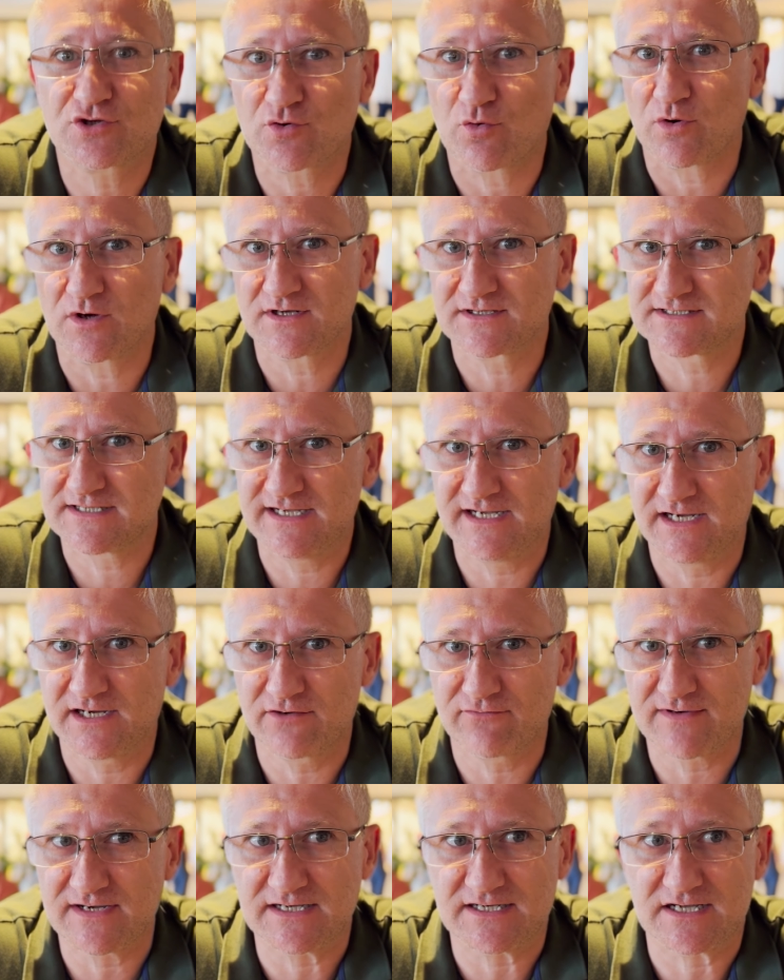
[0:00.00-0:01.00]
quality
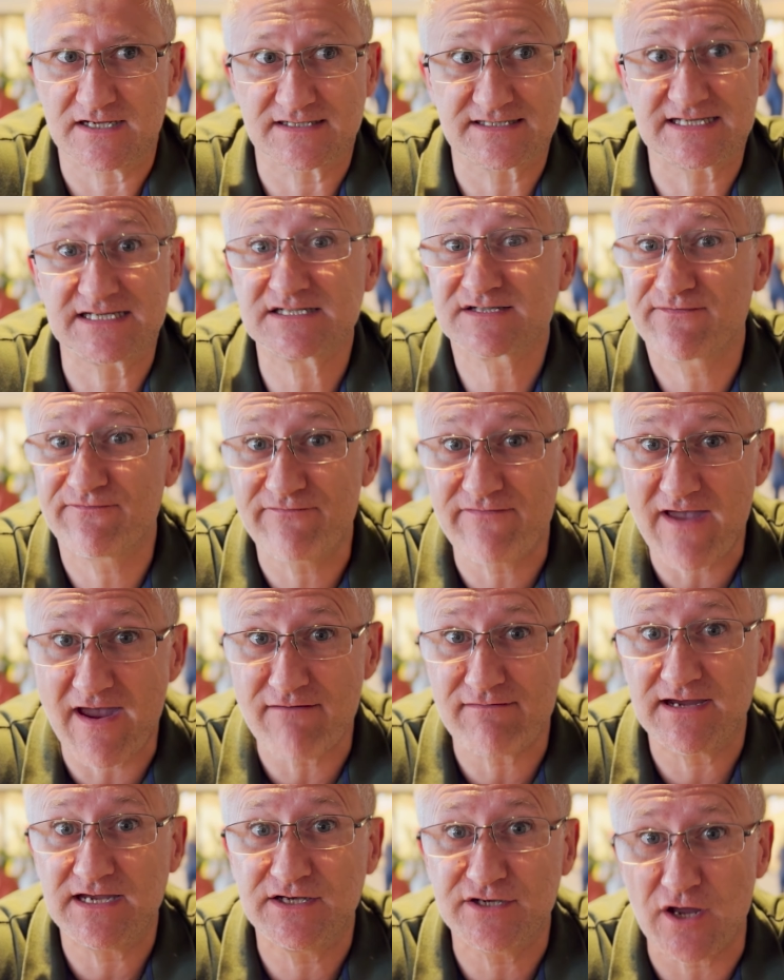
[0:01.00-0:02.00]
ingredients. It's
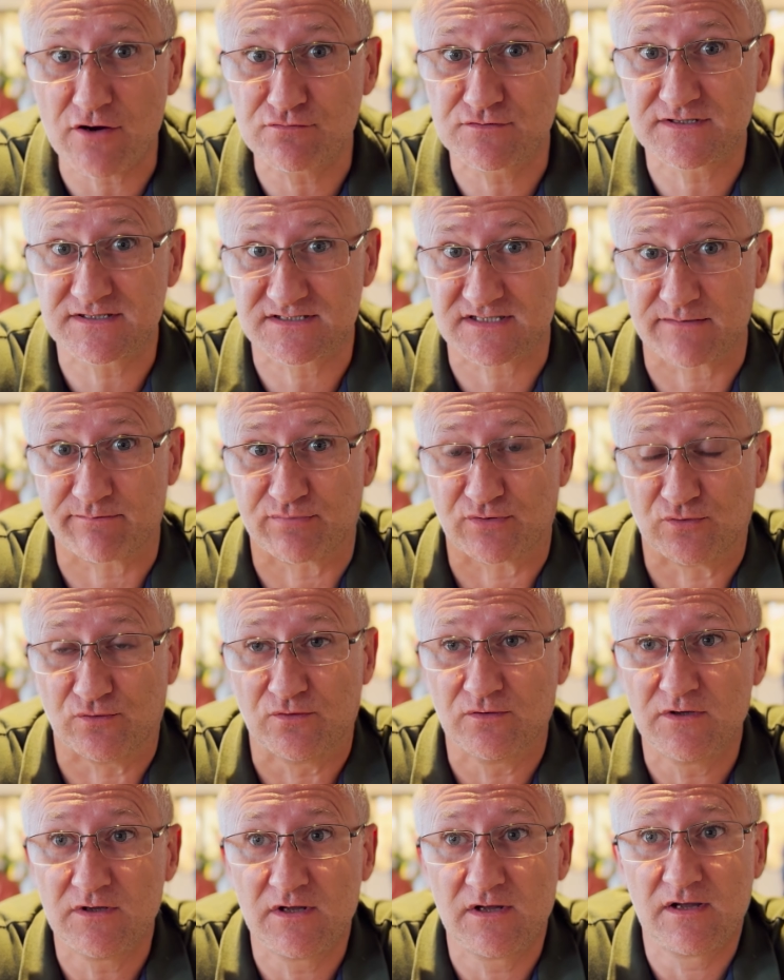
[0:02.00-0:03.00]
very noticeable.
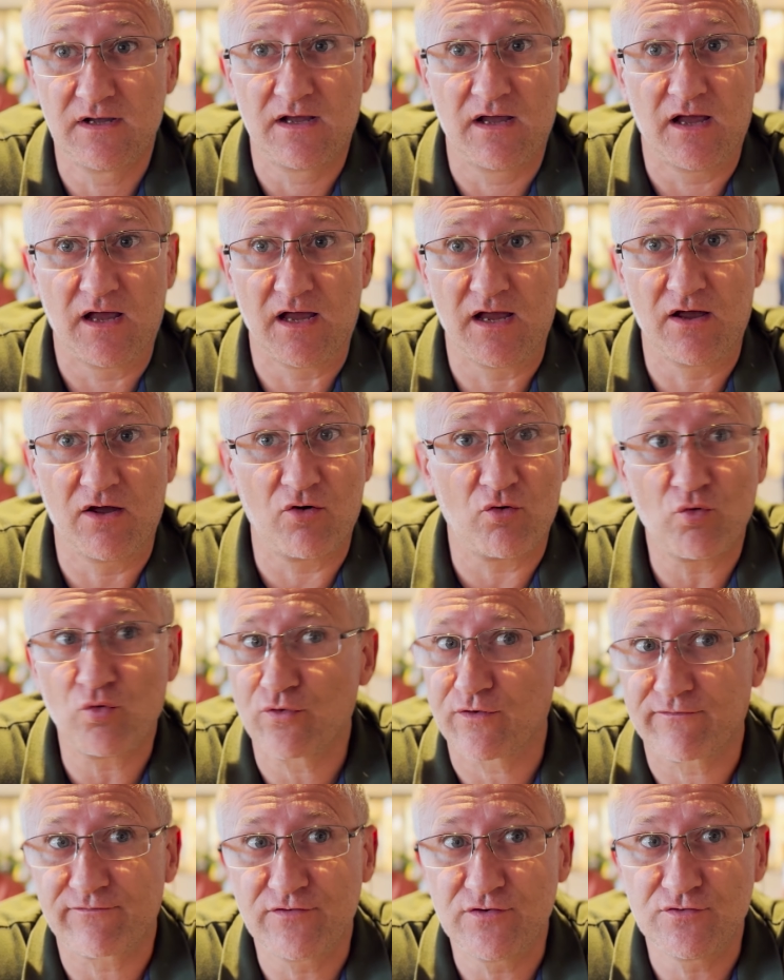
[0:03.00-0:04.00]
All
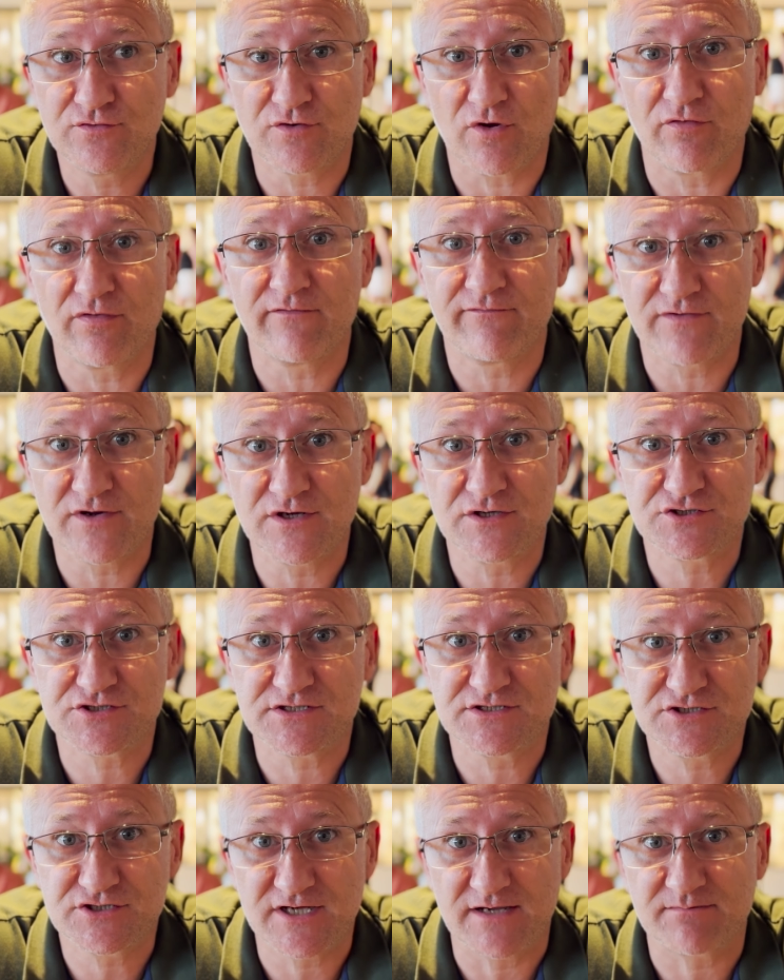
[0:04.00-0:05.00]
the food on the Virgin
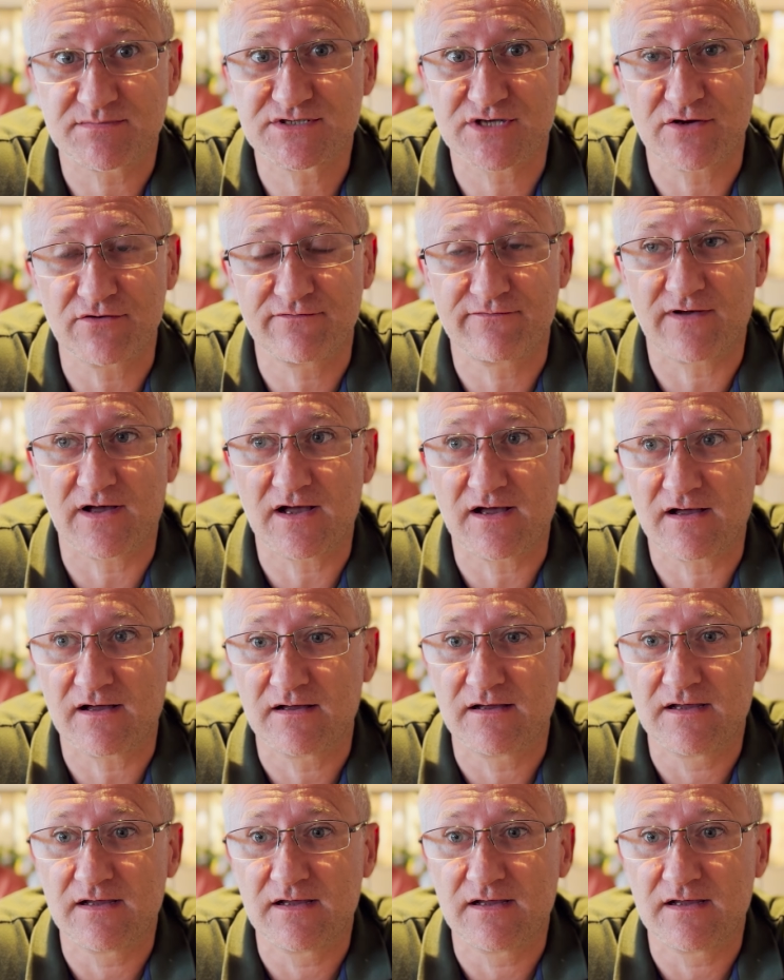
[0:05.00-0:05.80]
ship so far